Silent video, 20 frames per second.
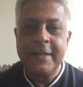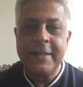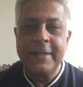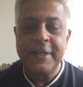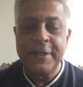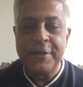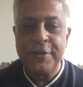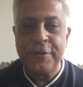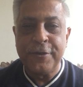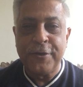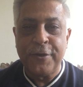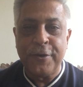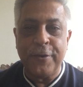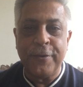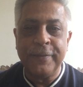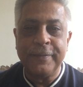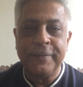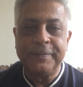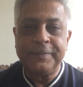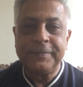did you
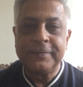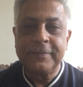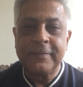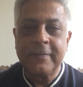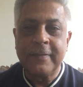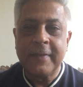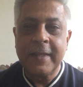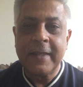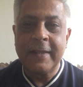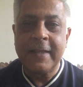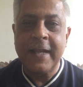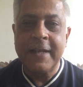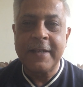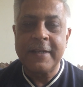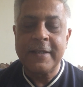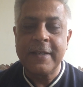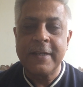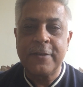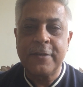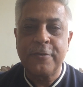know
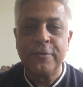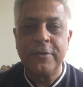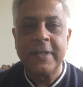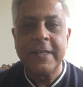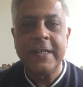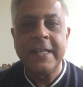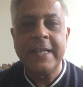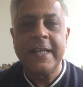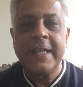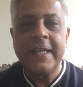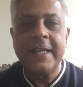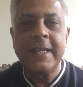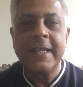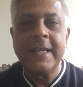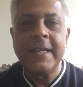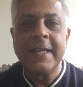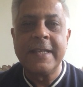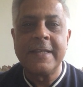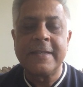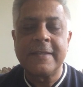that Kundalini
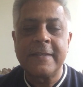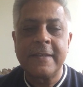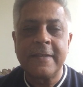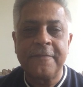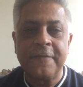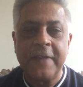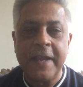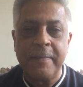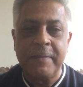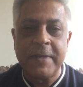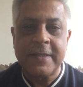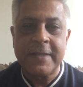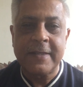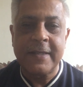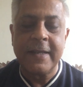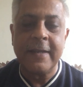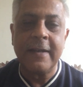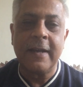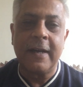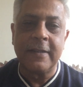is famous
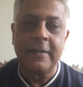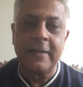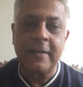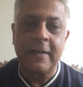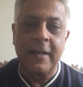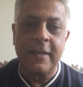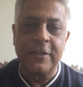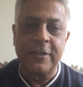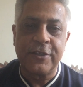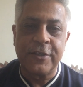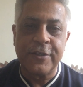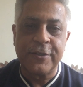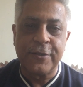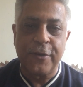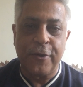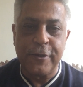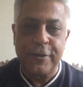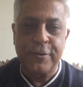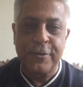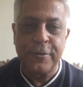in other cultures
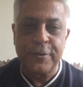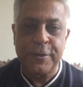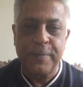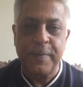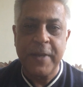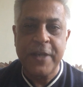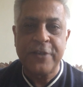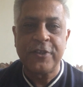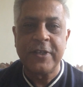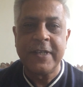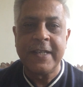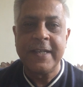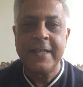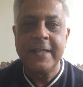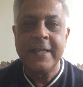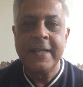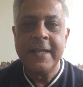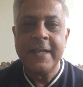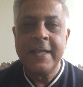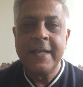also,
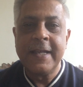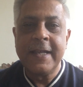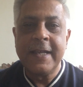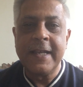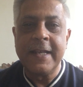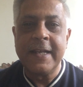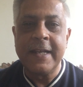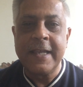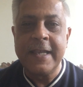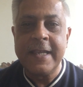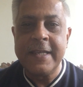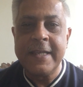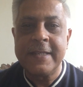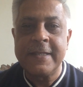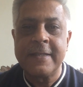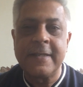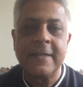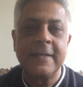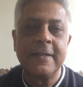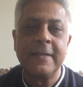especially in
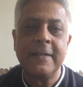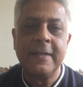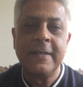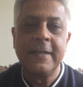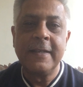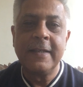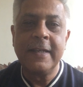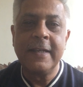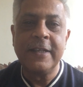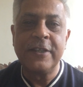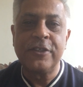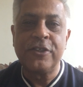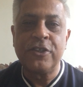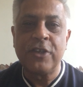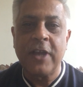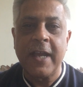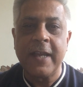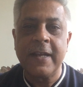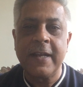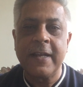East, in
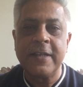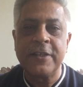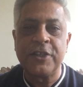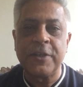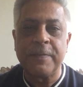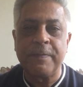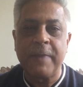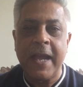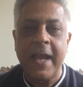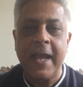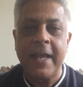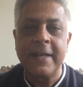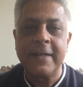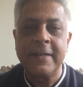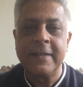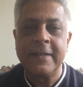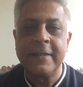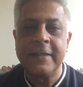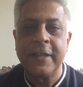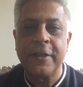China, Japan,
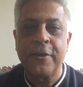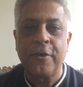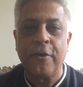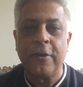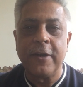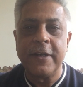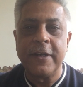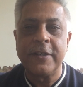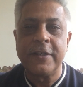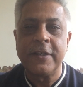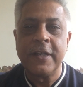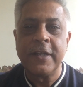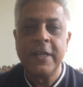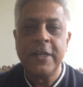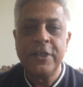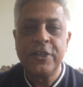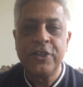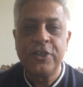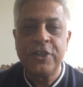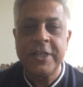they call it
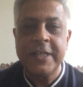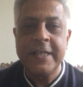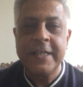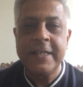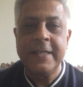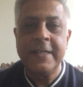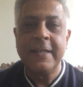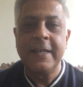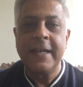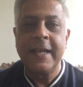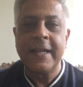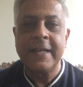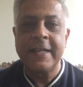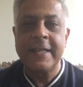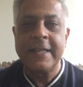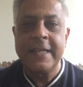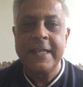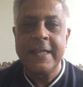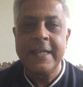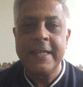Chi and
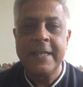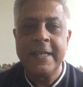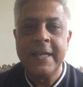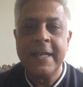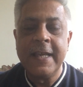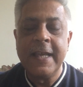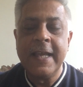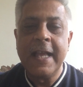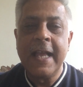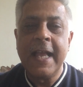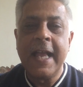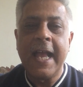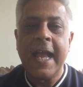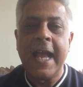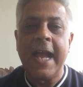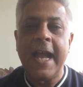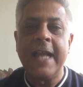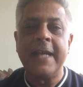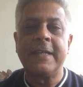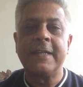Ki,
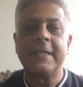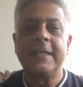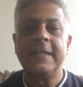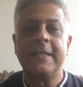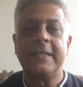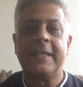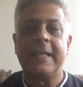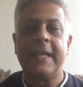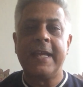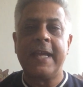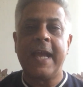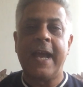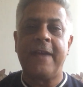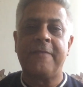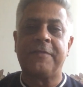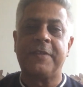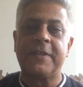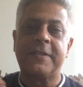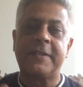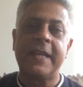and they
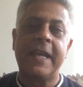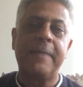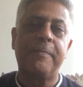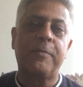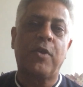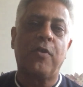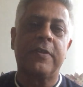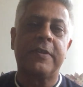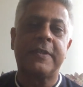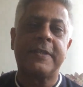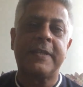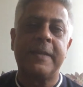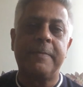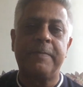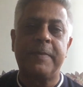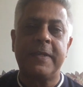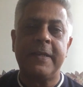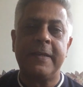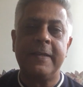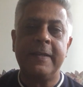have the same
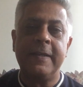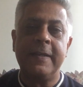concept.